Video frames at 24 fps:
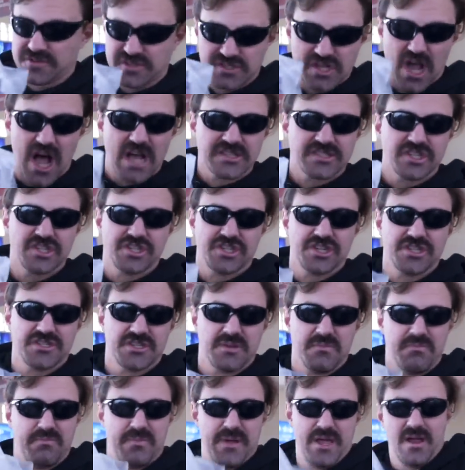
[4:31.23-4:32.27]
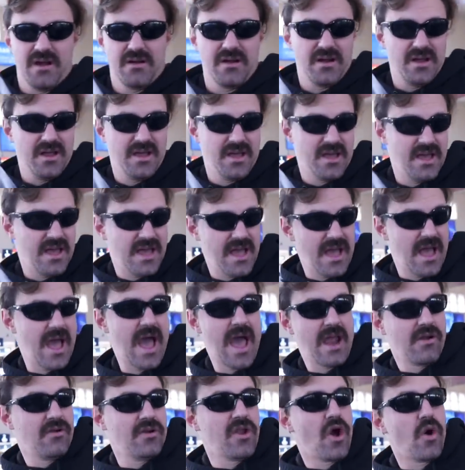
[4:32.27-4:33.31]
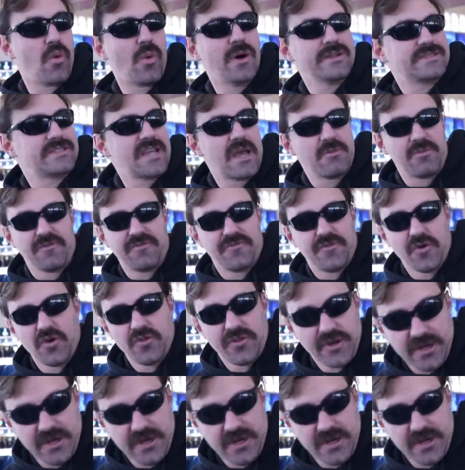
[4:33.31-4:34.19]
sausages and beer. I don't know what type of food